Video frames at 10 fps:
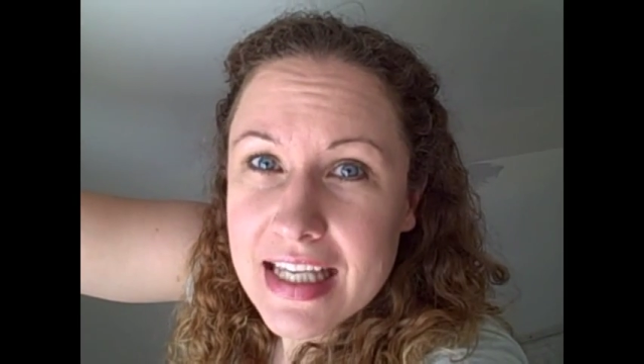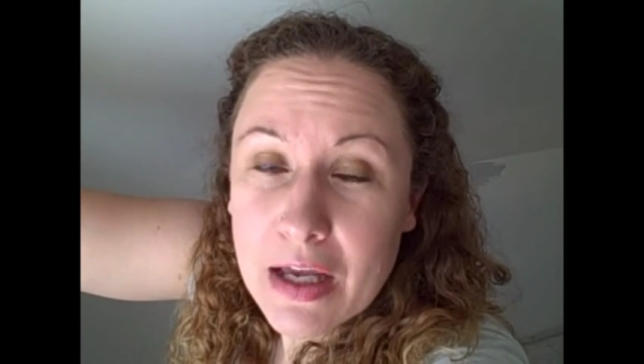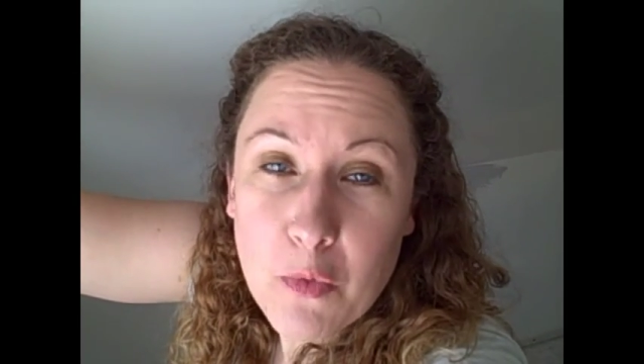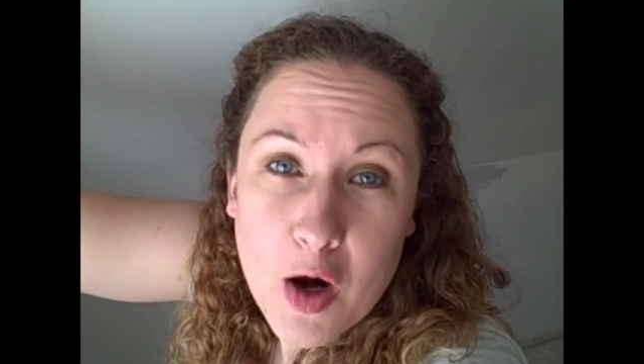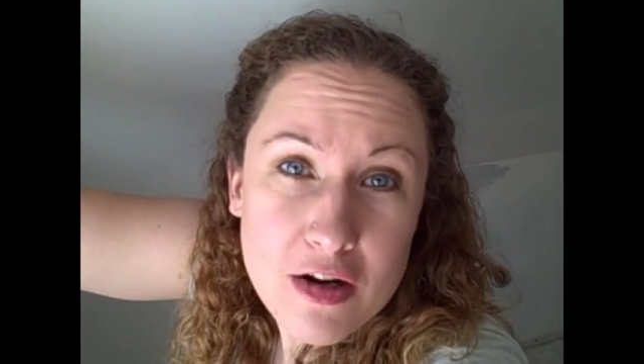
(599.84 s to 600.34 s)

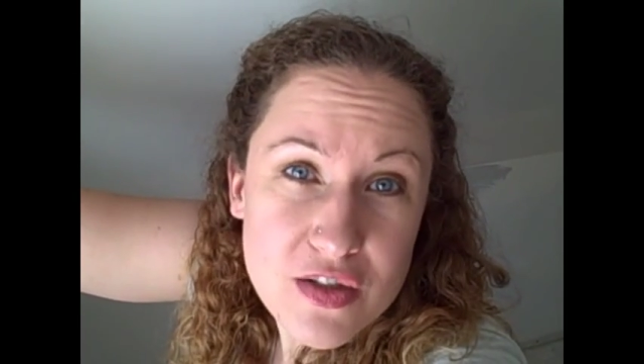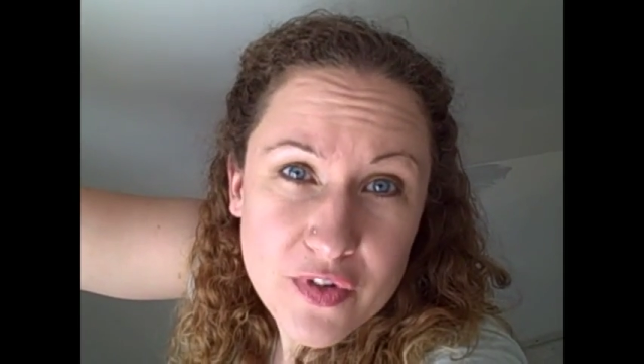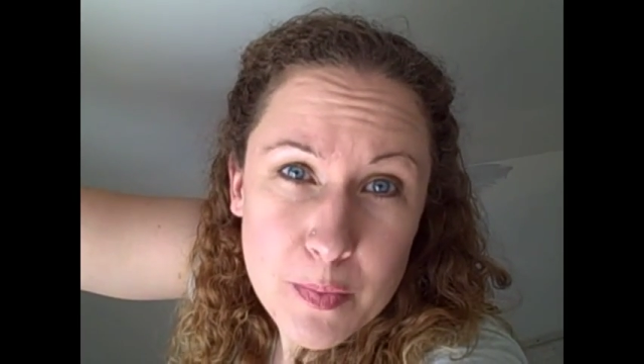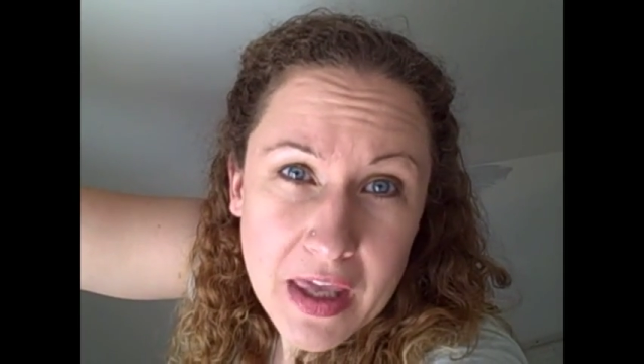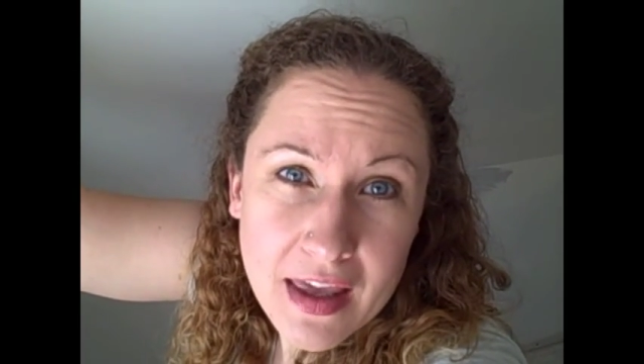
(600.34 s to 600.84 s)
It works
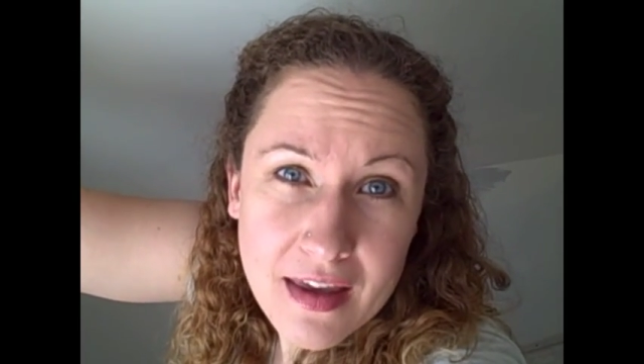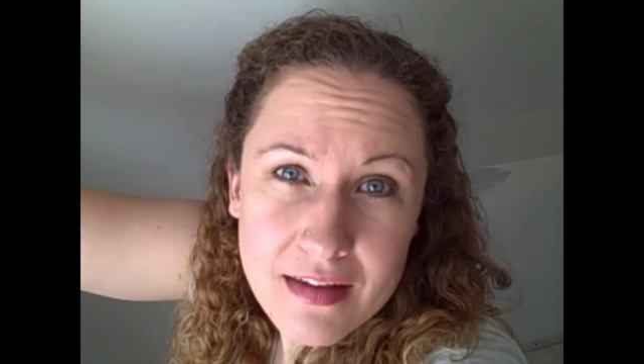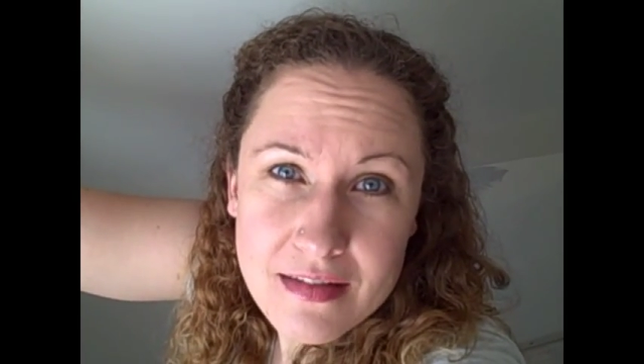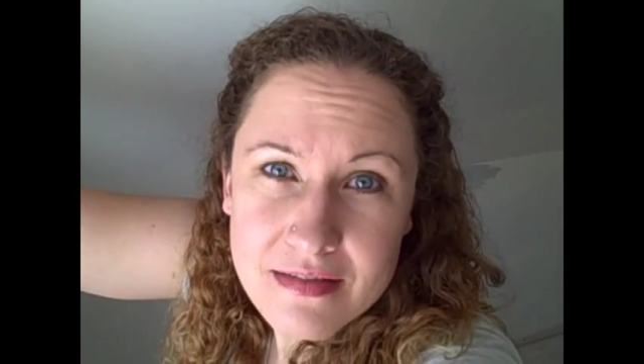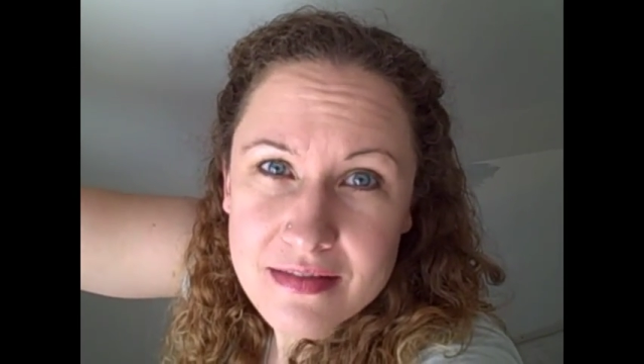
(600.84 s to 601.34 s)
for me.
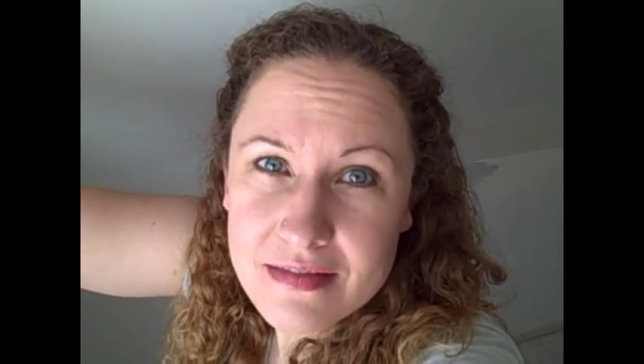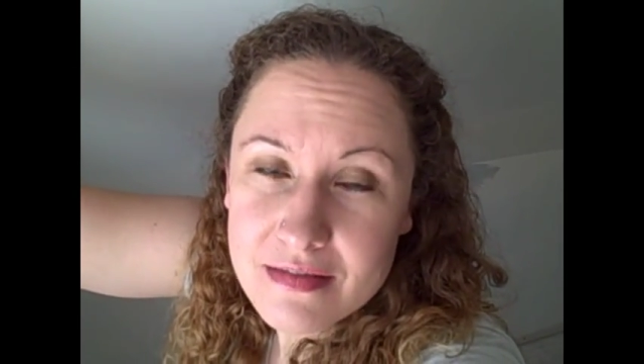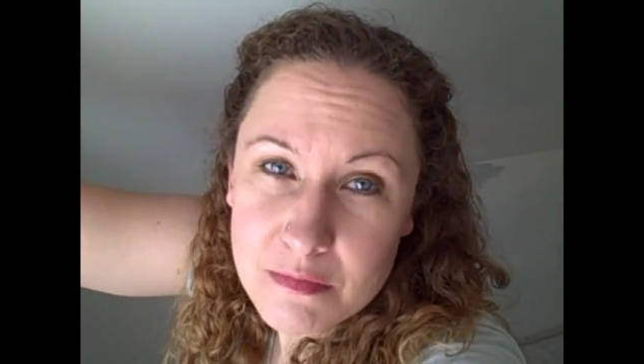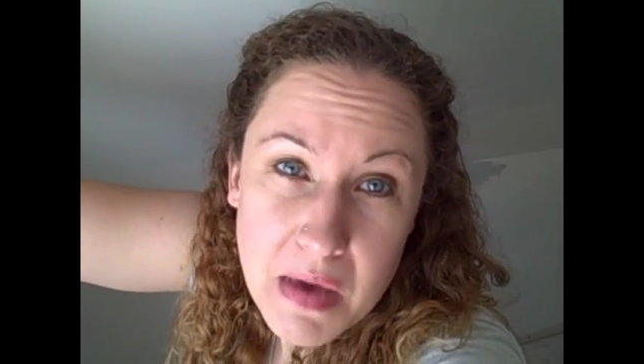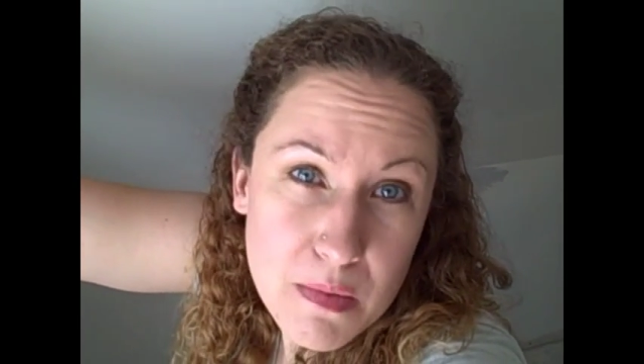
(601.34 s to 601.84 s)

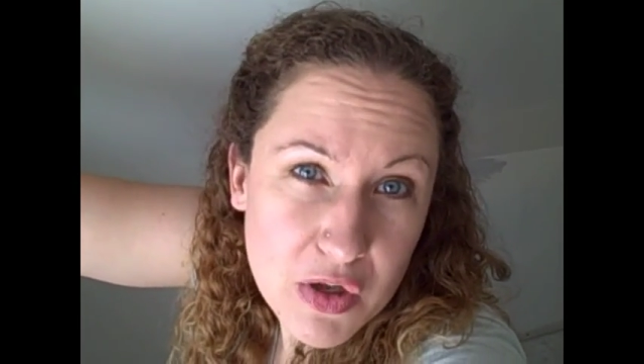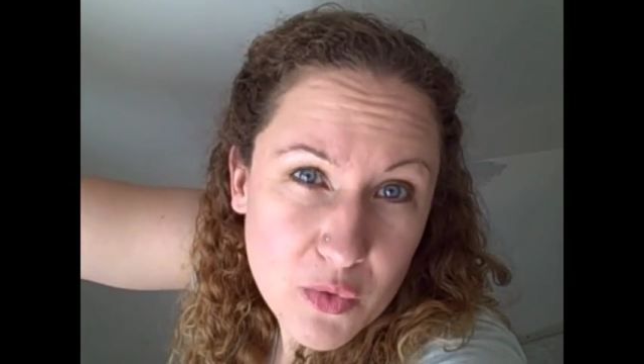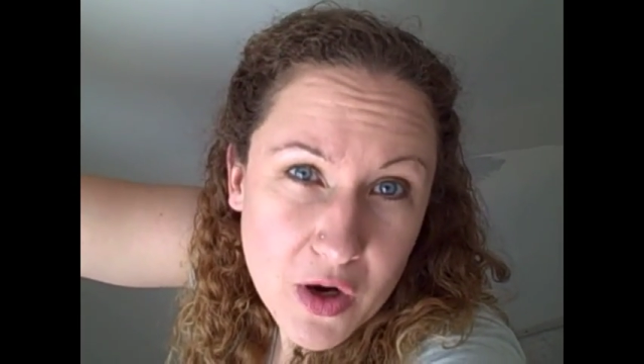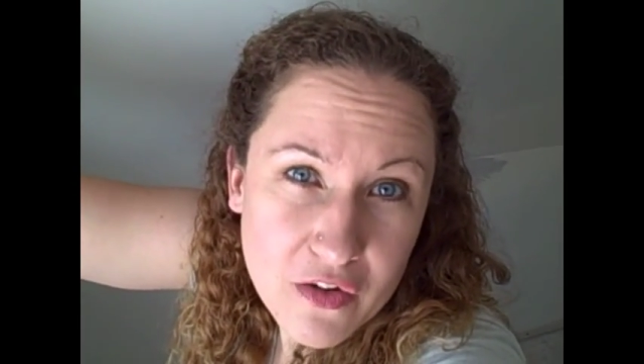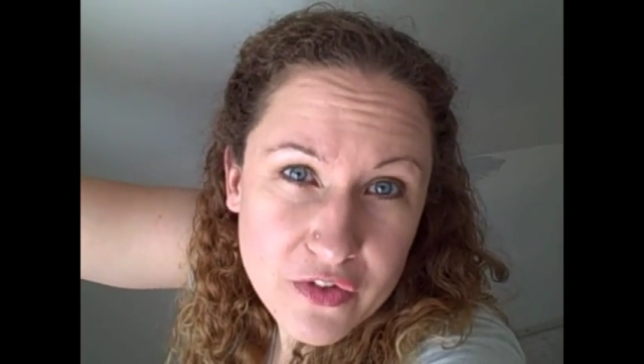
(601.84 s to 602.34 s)
Maybe it'll
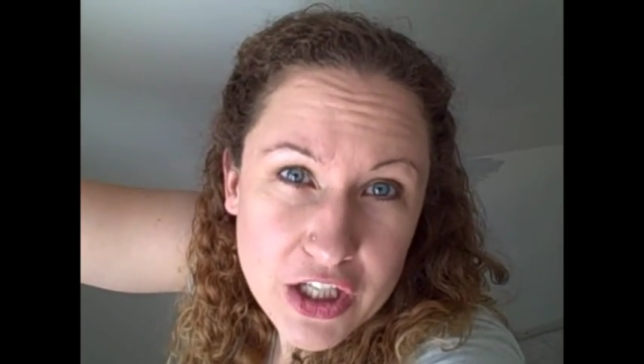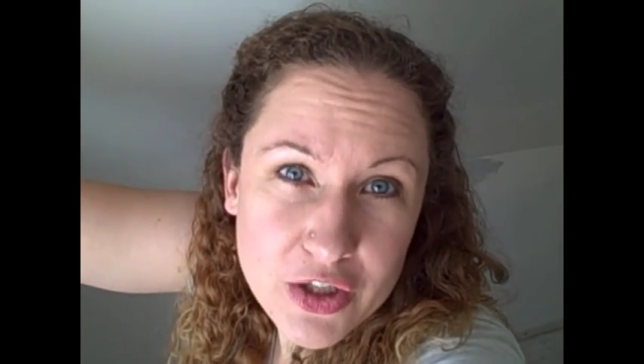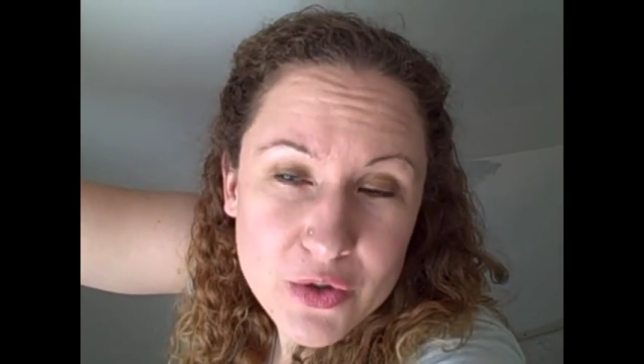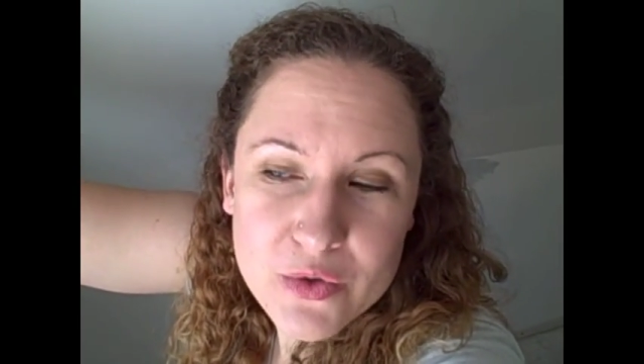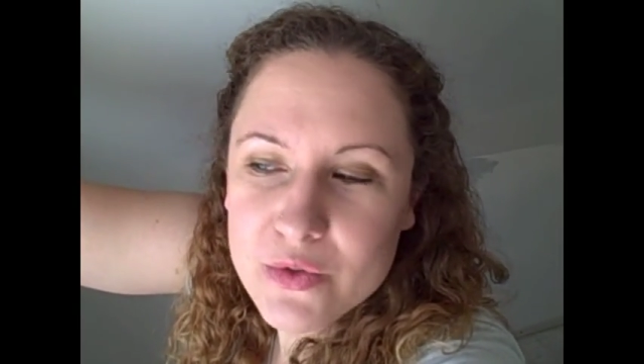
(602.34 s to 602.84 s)
work for
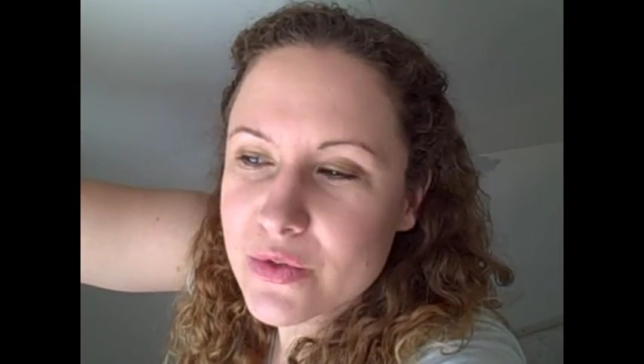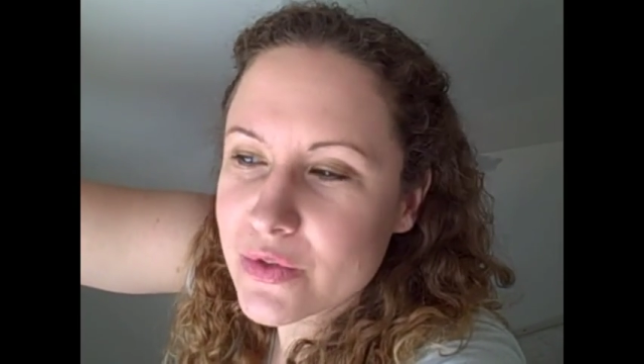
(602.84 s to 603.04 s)
you.